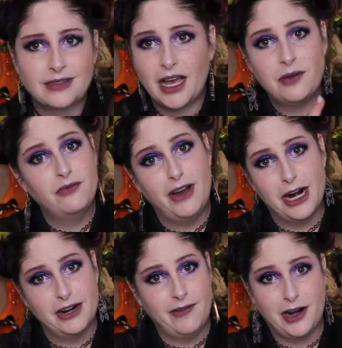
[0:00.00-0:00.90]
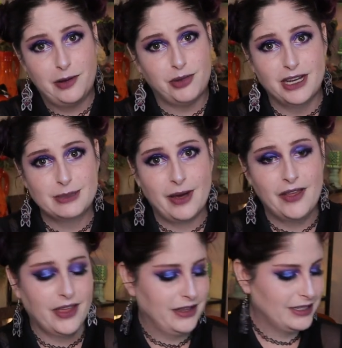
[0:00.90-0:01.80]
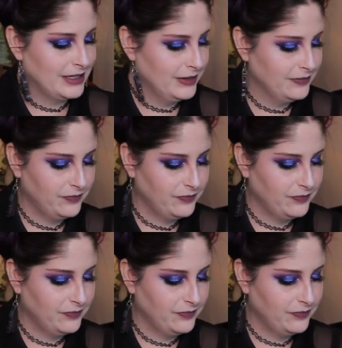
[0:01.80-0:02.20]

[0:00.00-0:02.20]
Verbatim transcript: I'm very, very impressed by this.